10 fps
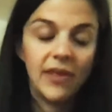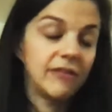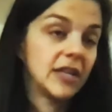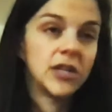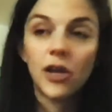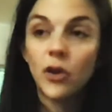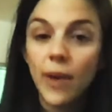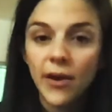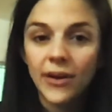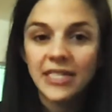They've done
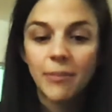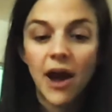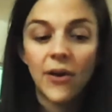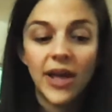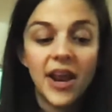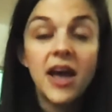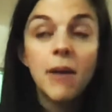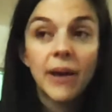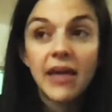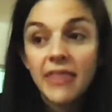documentaries about it.
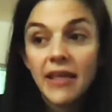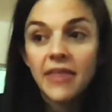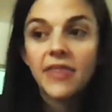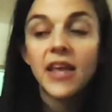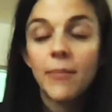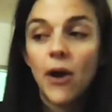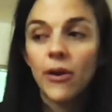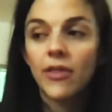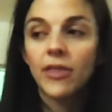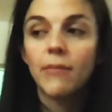But I think
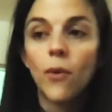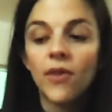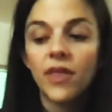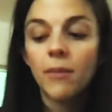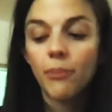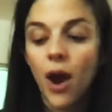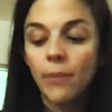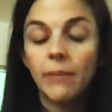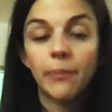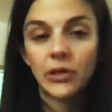about it. The more that a
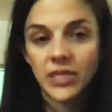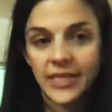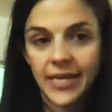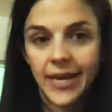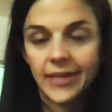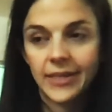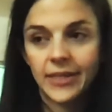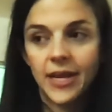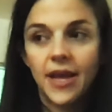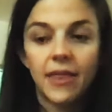problem
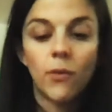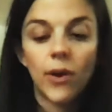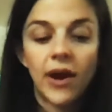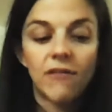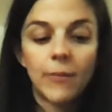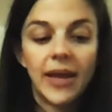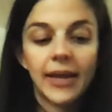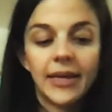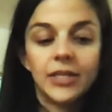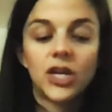persists, the more government
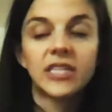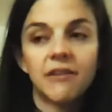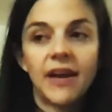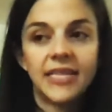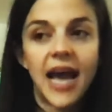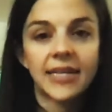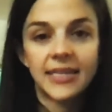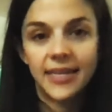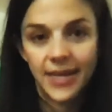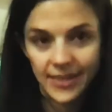can justify
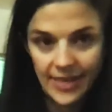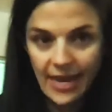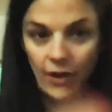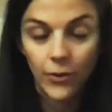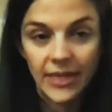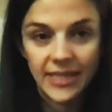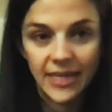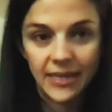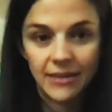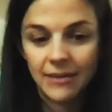taxing us and
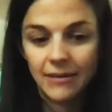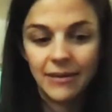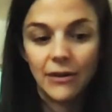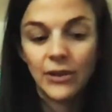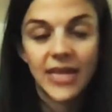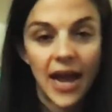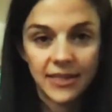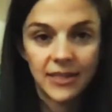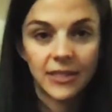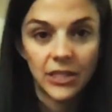increasing, the
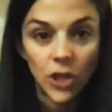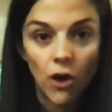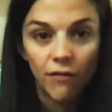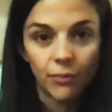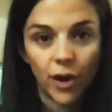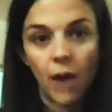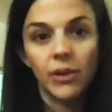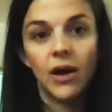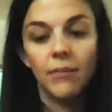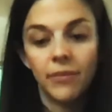taxes to solve the
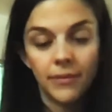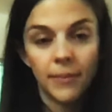problem.